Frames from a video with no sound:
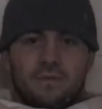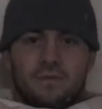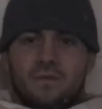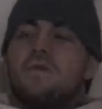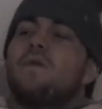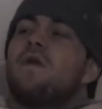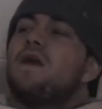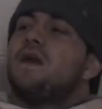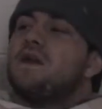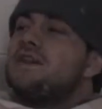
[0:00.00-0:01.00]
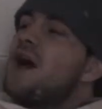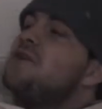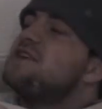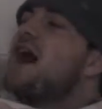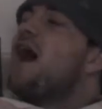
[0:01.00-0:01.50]
are the ghetto head. Yo,
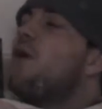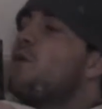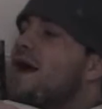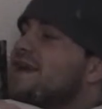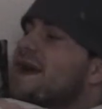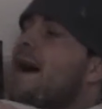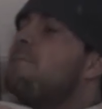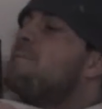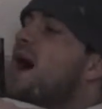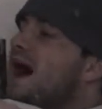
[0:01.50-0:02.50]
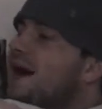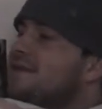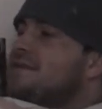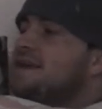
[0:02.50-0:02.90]
yo, wake up, Mom!